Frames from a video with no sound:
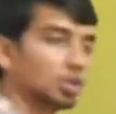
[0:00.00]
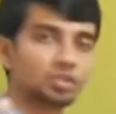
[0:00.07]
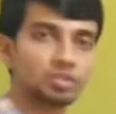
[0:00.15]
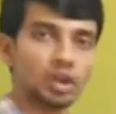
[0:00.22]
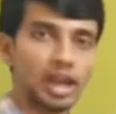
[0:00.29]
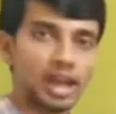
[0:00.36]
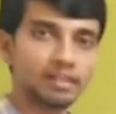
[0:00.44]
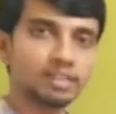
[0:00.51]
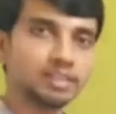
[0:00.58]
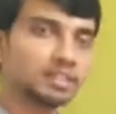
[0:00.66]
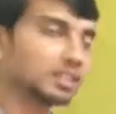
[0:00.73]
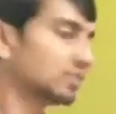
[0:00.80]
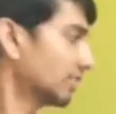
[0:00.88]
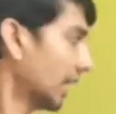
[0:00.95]
So having
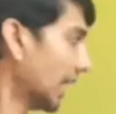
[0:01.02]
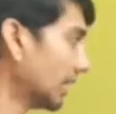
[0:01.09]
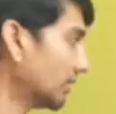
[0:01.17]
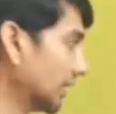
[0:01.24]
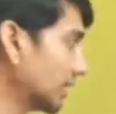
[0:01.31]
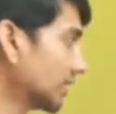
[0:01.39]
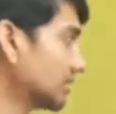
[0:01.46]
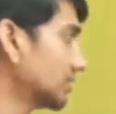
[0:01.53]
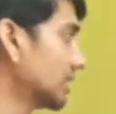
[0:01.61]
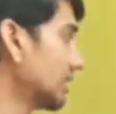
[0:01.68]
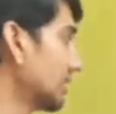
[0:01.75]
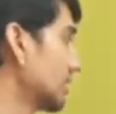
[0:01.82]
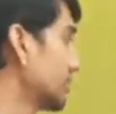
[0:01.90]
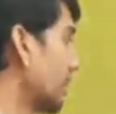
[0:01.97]
this, I will
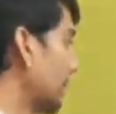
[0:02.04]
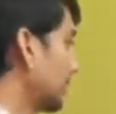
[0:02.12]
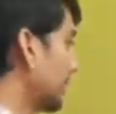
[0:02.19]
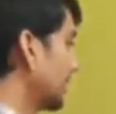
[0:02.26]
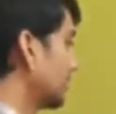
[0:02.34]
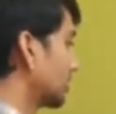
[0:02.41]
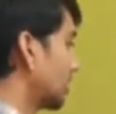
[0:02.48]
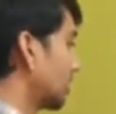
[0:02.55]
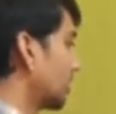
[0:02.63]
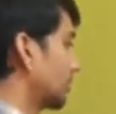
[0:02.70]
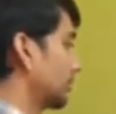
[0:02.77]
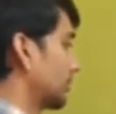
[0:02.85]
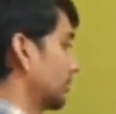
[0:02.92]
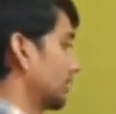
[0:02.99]
consider the mappings
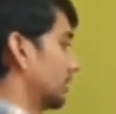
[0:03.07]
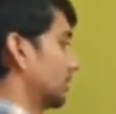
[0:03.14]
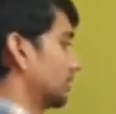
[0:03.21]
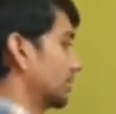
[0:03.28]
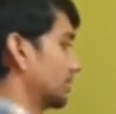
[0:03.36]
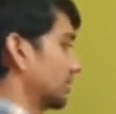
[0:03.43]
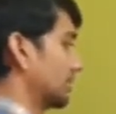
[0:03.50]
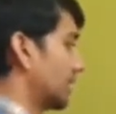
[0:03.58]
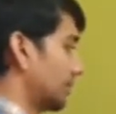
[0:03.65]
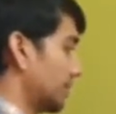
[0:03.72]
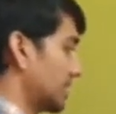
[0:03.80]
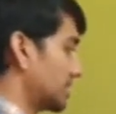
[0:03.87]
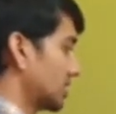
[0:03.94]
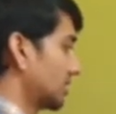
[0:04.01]
of the
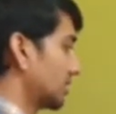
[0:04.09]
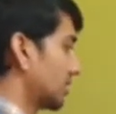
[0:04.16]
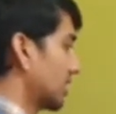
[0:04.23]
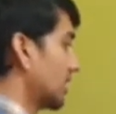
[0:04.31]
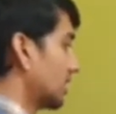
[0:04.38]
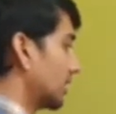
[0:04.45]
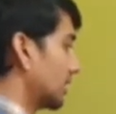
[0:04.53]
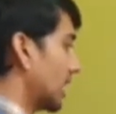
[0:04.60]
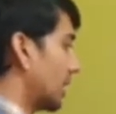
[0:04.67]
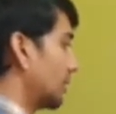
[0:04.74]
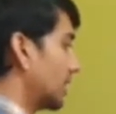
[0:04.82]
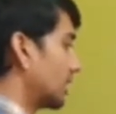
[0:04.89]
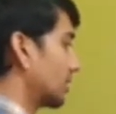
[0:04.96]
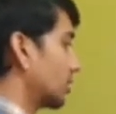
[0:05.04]
measures
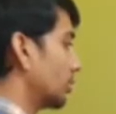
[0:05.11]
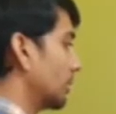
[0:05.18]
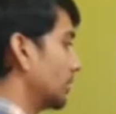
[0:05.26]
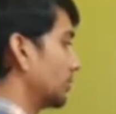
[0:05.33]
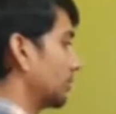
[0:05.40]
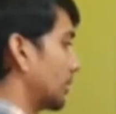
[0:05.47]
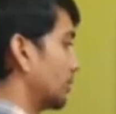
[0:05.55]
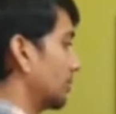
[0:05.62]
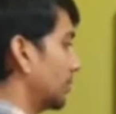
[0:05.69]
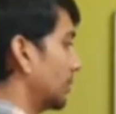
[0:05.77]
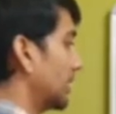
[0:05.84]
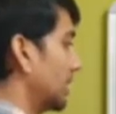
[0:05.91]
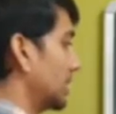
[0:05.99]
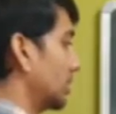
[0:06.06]
gamma to be from
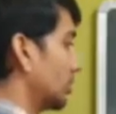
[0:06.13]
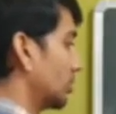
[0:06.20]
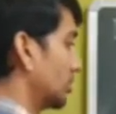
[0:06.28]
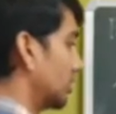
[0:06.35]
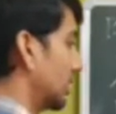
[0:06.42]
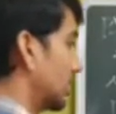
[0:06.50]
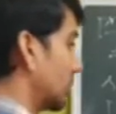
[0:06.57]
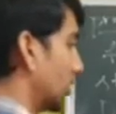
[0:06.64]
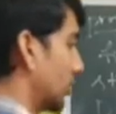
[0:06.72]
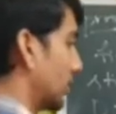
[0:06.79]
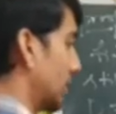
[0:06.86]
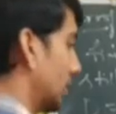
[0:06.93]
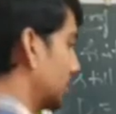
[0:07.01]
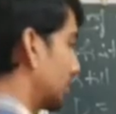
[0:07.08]
B to 0,
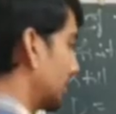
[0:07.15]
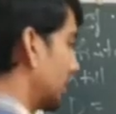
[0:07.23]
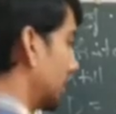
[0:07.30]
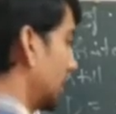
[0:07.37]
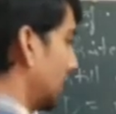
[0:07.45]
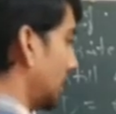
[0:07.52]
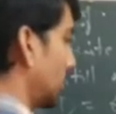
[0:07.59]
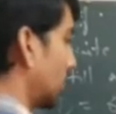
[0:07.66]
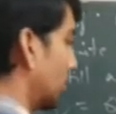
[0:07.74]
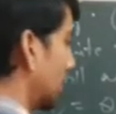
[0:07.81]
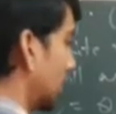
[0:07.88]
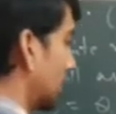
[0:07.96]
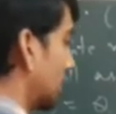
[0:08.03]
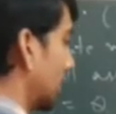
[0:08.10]
infinity
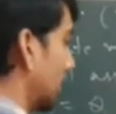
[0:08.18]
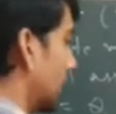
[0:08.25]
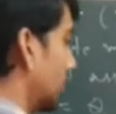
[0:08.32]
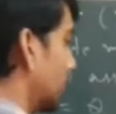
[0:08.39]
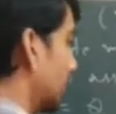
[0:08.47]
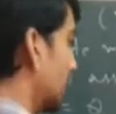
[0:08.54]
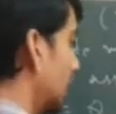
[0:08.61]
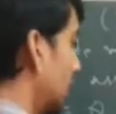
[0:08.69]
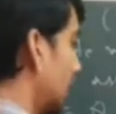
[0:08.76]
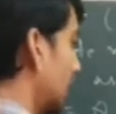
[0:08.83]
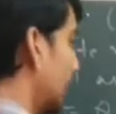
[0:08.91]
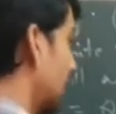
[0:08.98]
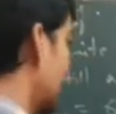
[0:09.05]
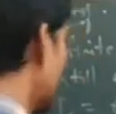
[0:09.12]
union
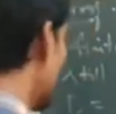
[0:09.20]
infinity,